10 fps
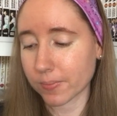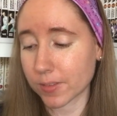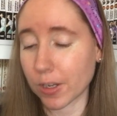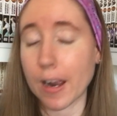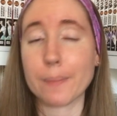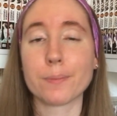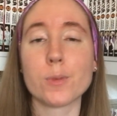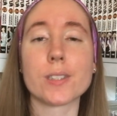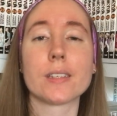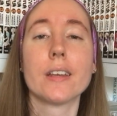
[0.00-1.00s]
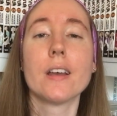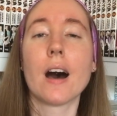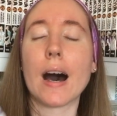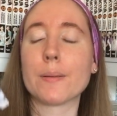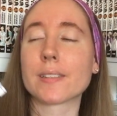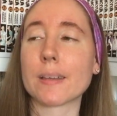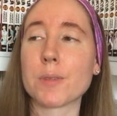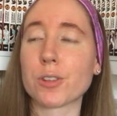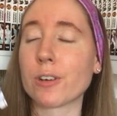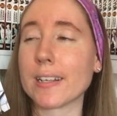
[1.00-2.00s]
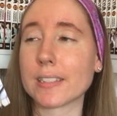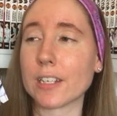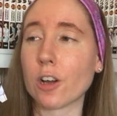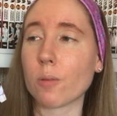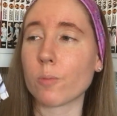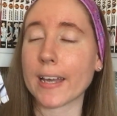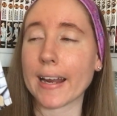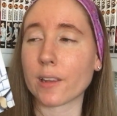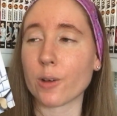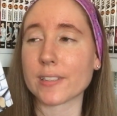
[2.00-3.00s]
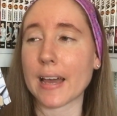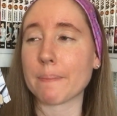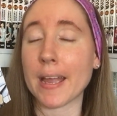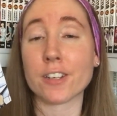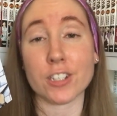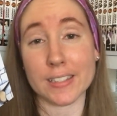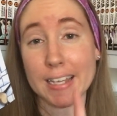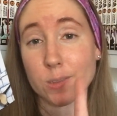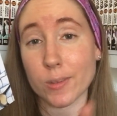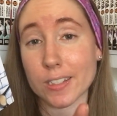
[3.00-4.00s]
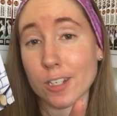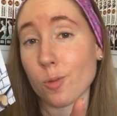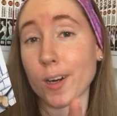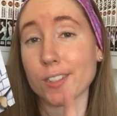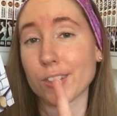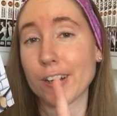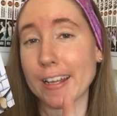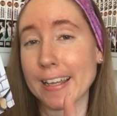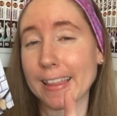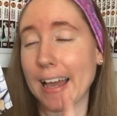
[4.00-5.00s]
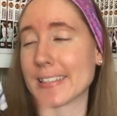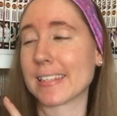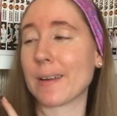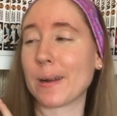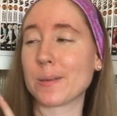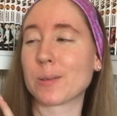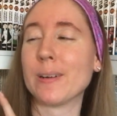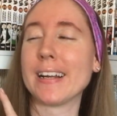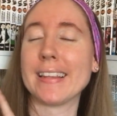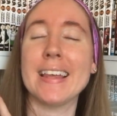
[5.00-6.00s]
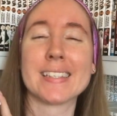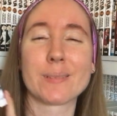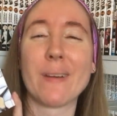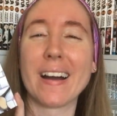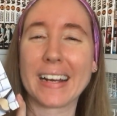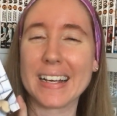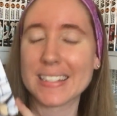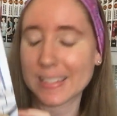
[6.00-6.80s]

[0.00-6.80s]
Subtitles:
Sorry, I was skimming through and I said, nope, we got to close that page because that's where the tear work started to hit last night when I was reading this manga.